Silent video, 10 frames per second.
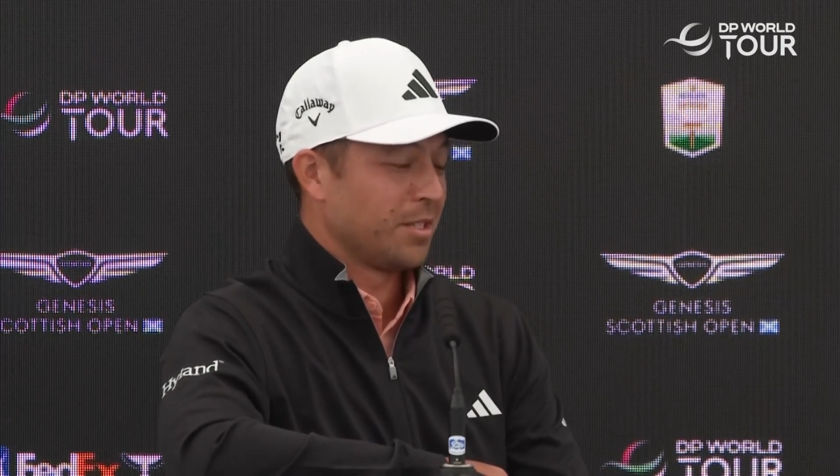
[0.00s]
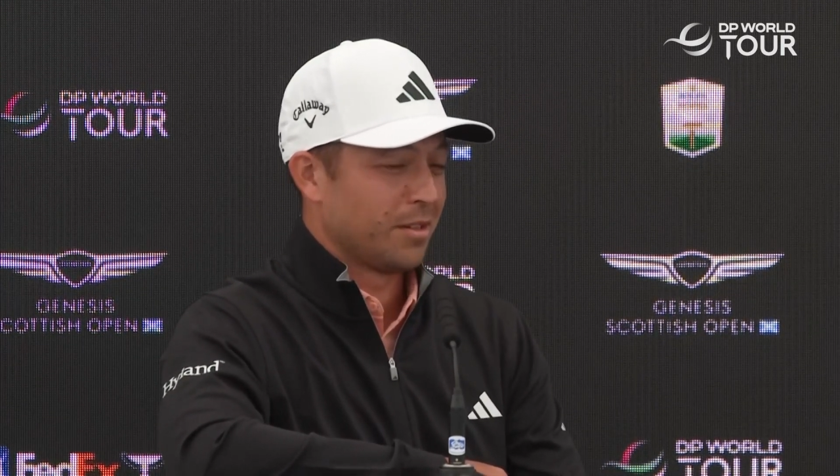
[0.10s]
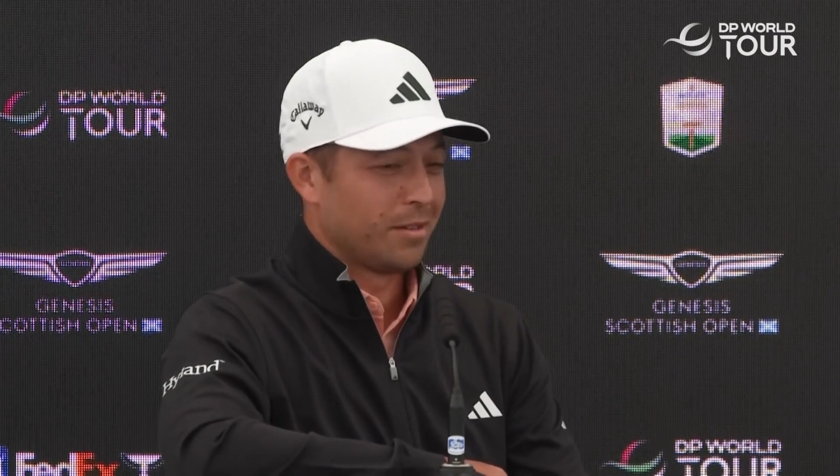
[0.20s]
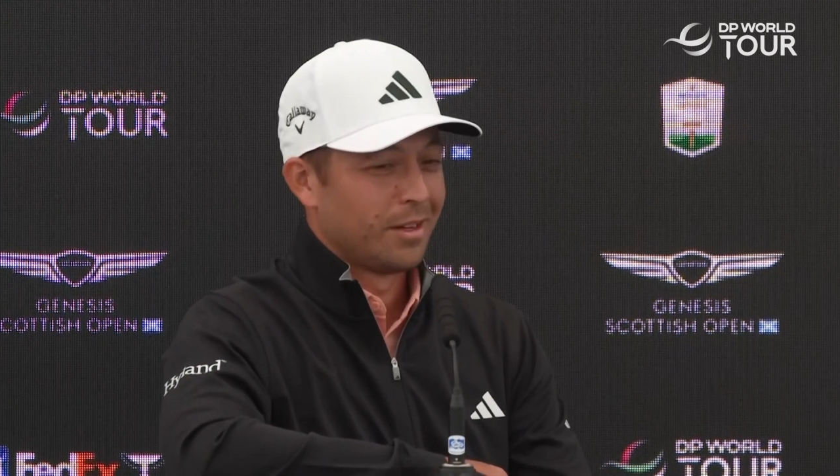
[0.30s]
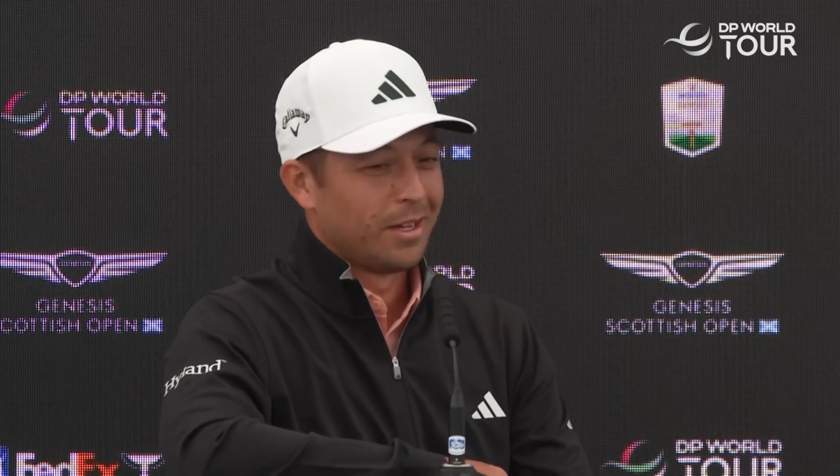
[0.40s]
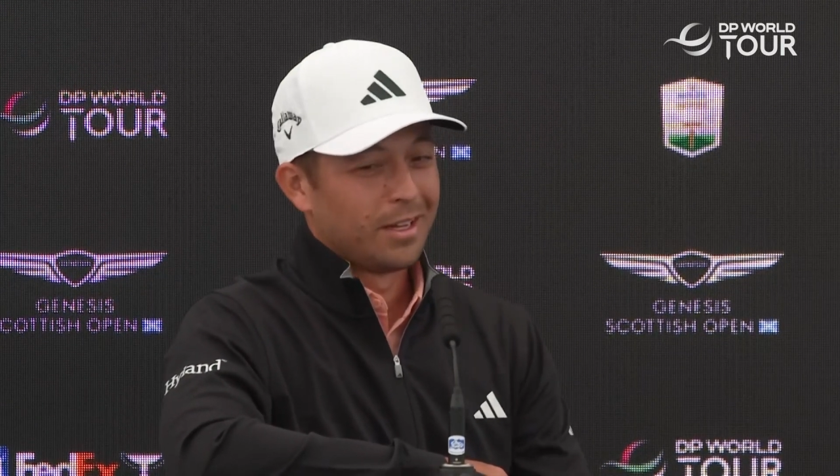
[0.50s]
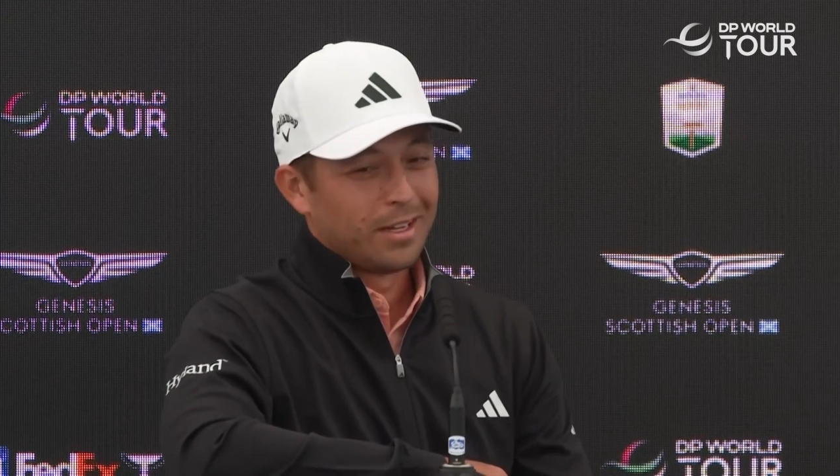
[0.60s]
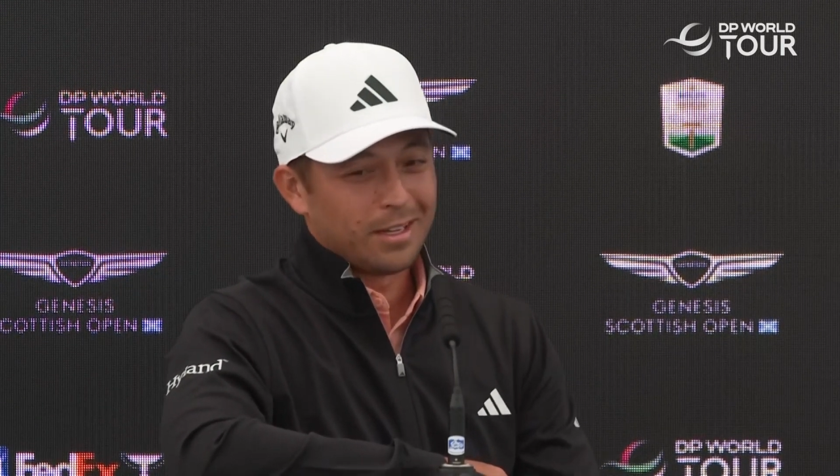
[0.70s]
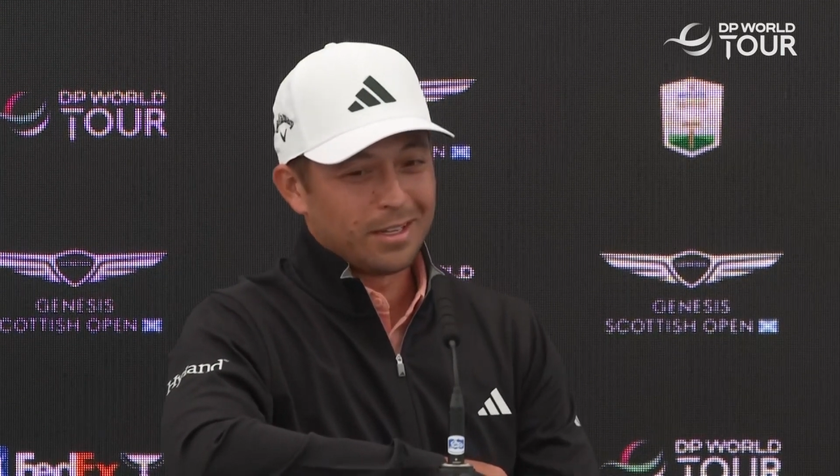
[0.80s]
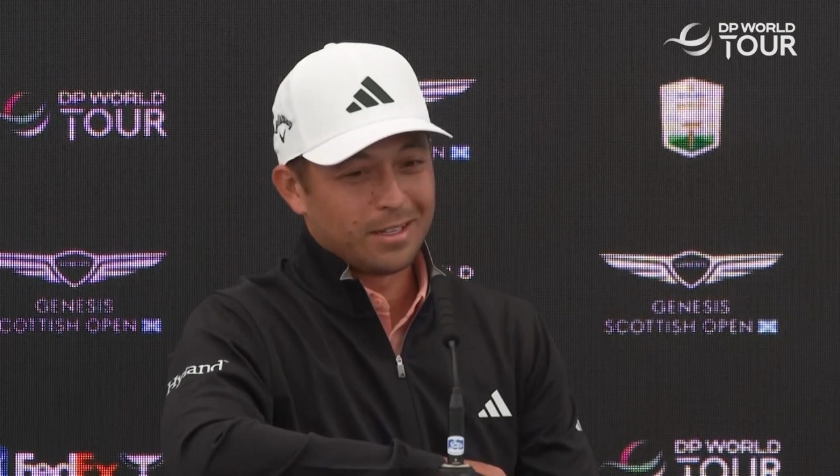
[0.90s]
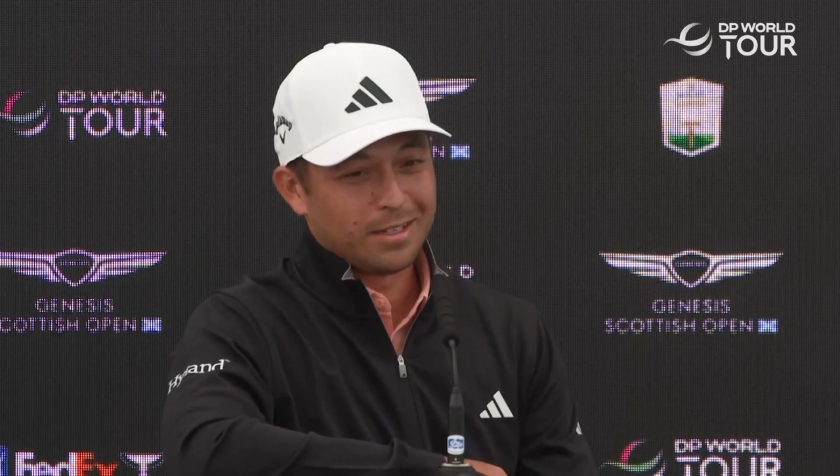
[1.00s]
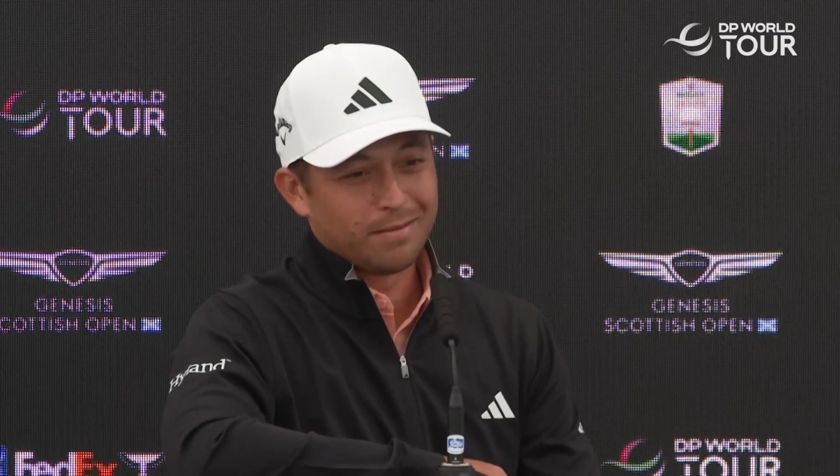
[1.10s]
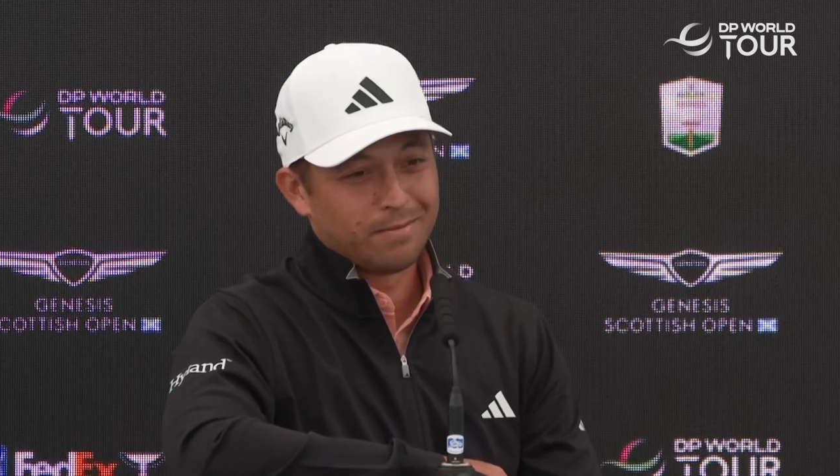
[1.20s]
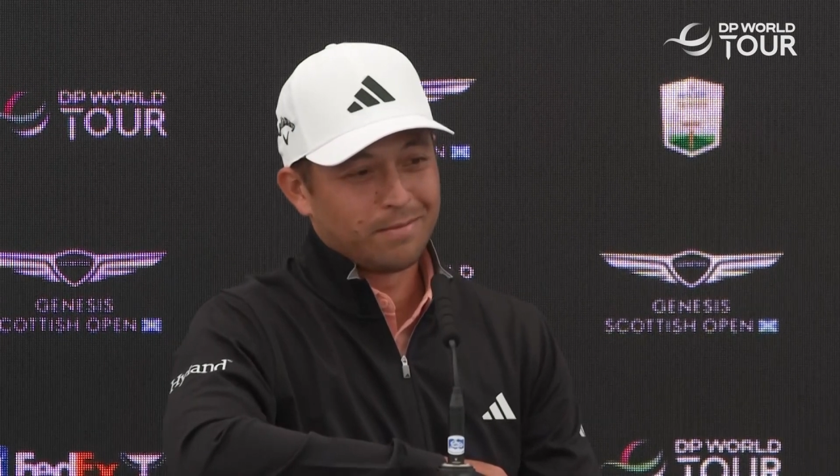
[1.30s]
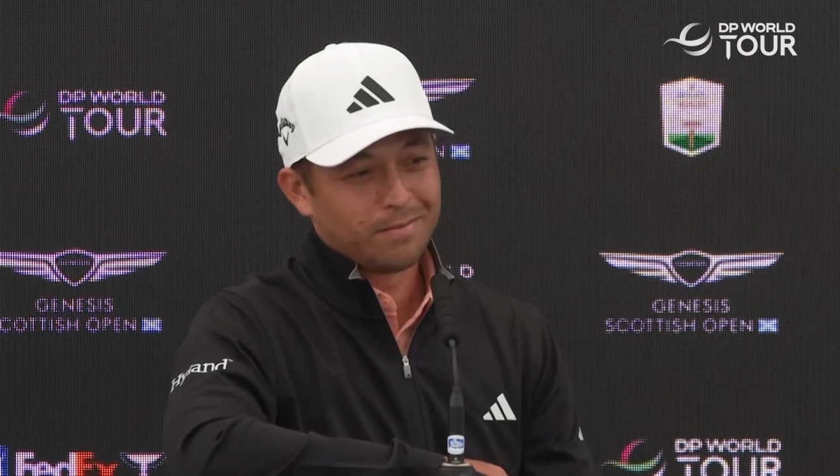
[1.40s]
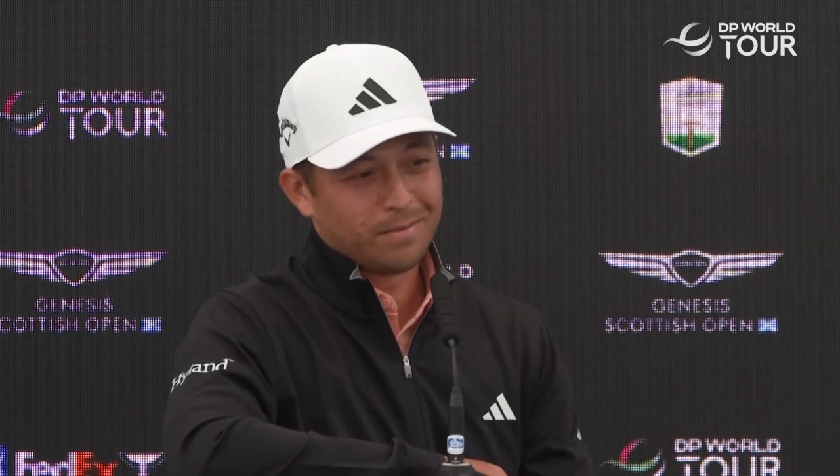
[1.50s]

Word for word: So um,